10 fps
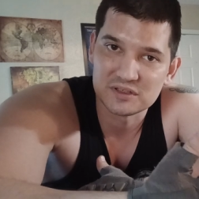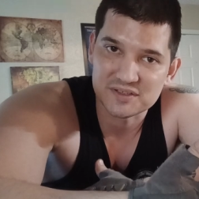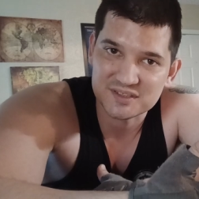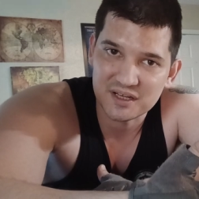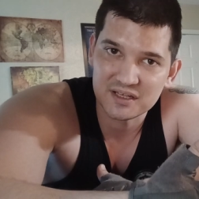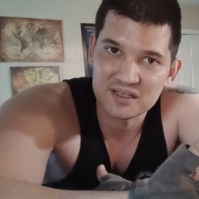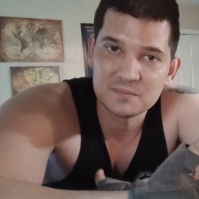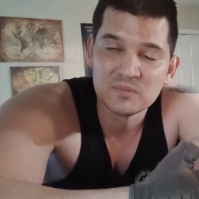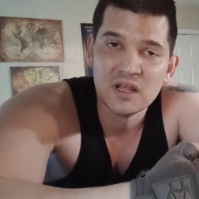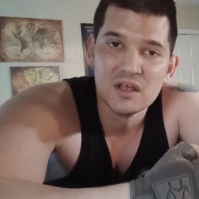to
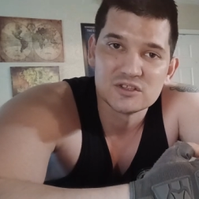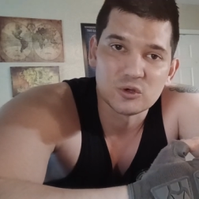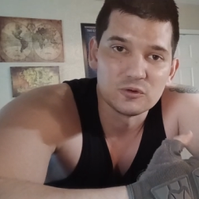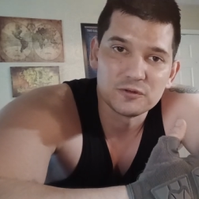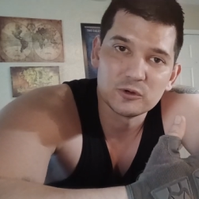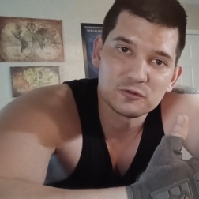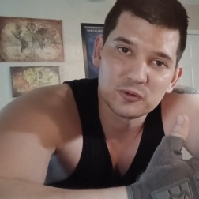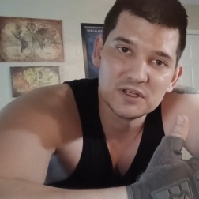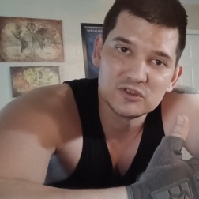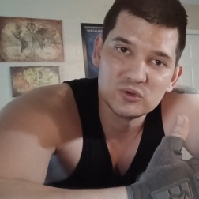say, so feel
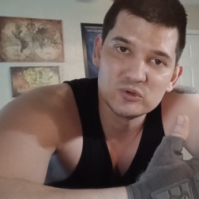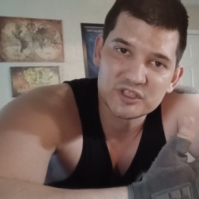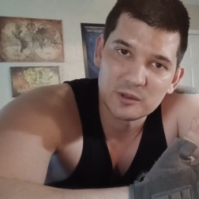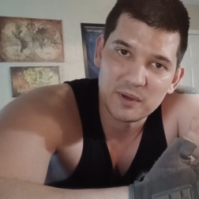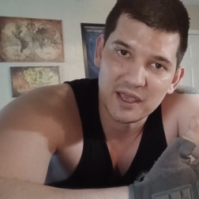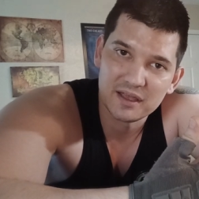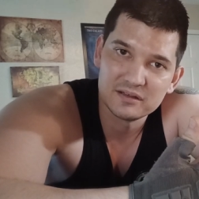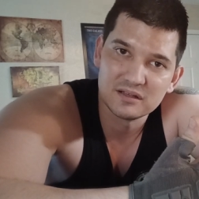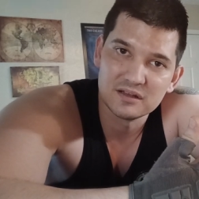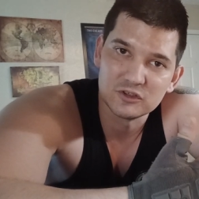free to skip
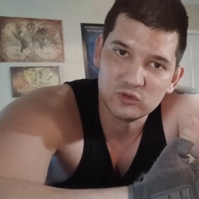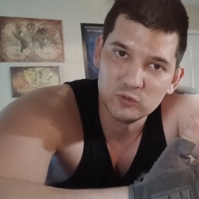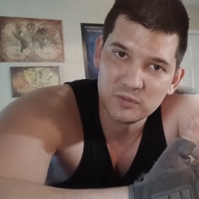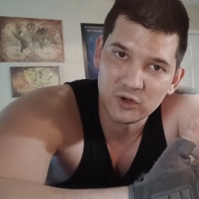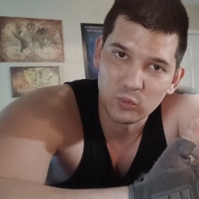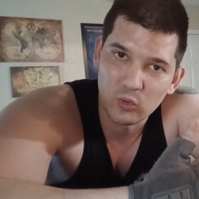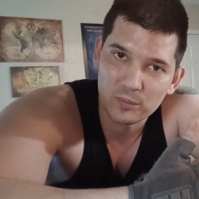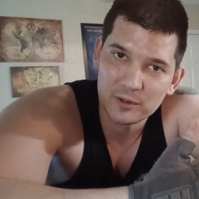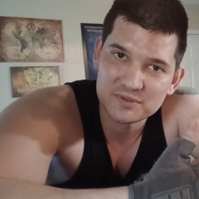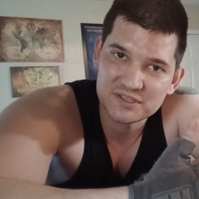ahead to the 2-minute
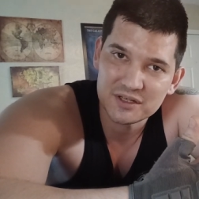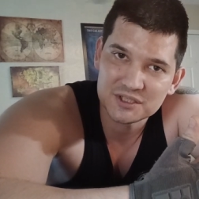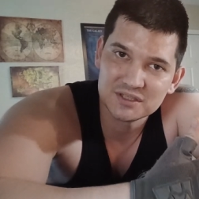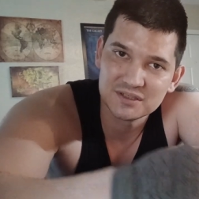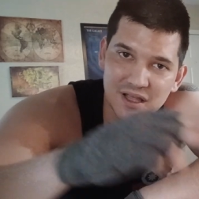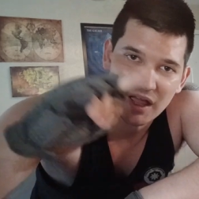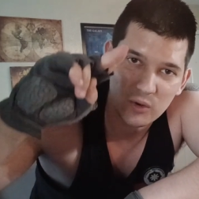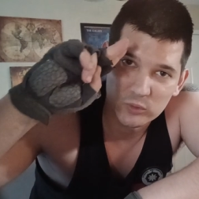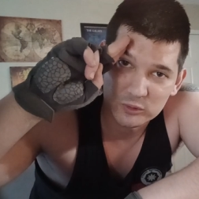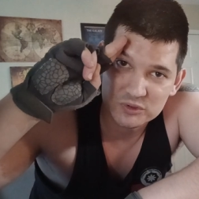warm-up session.
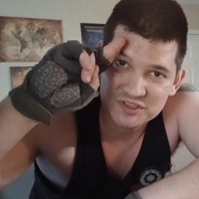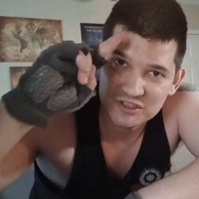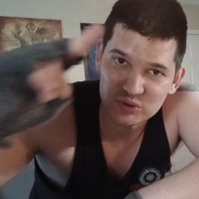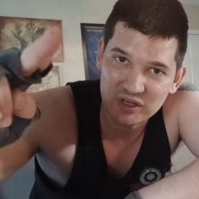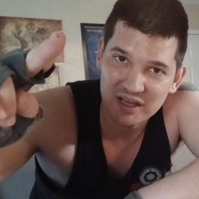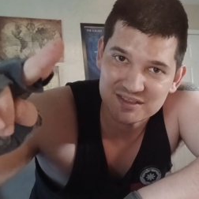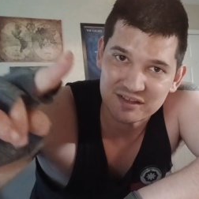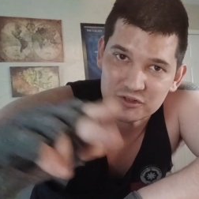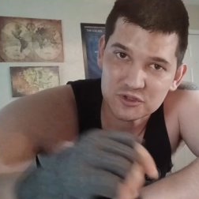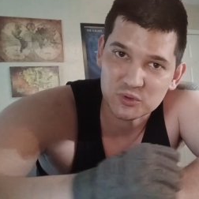We will see you guys
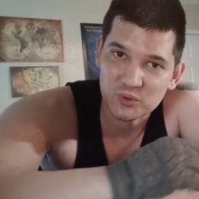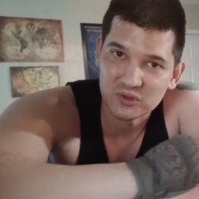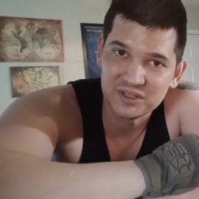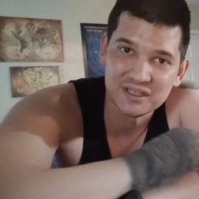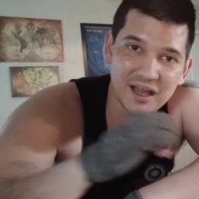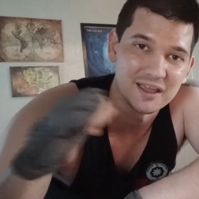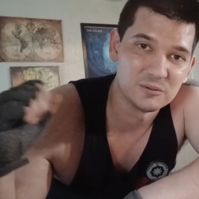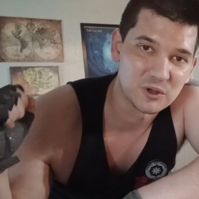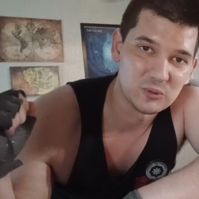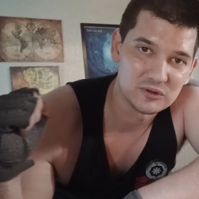there shortly. I
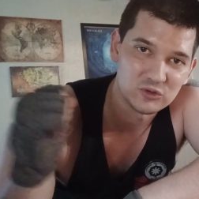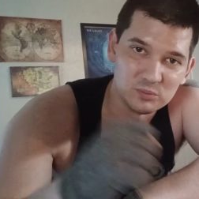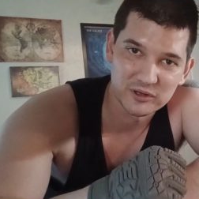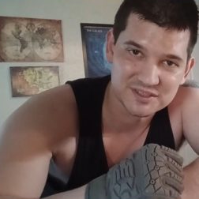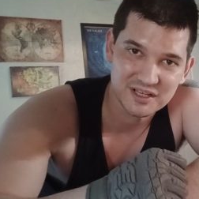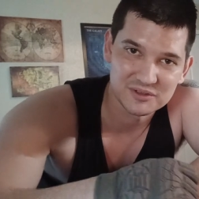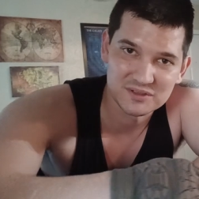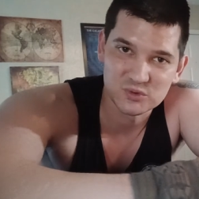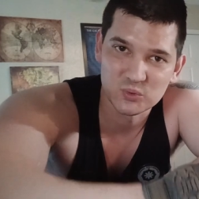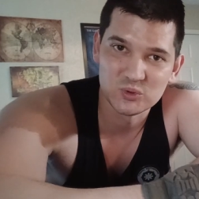am going to bust out
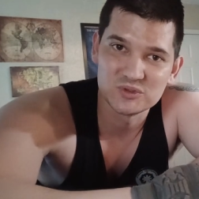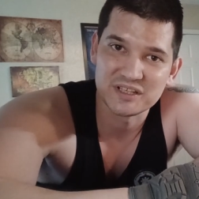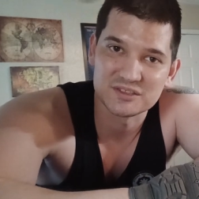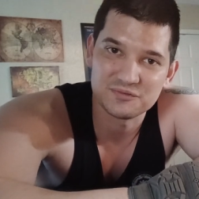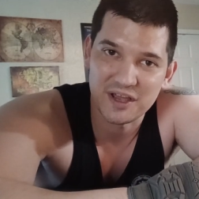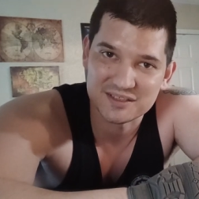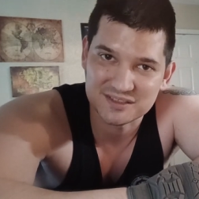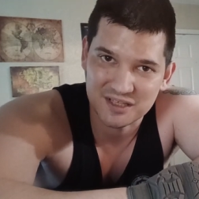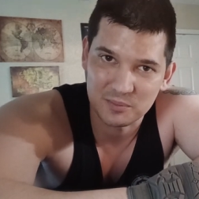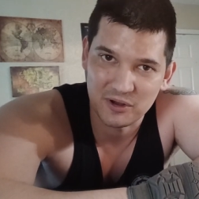these rules as fast
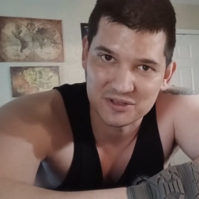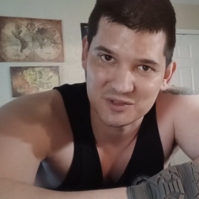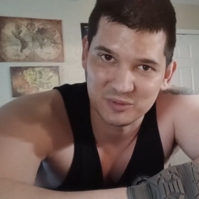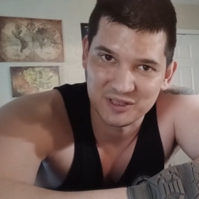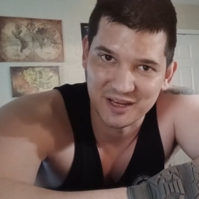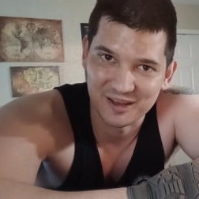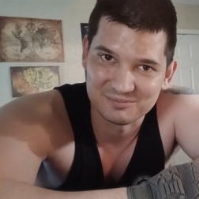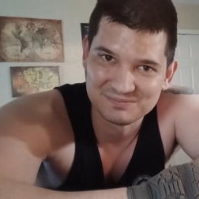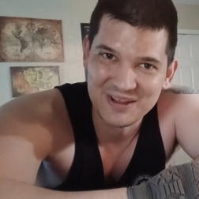as I possibly can.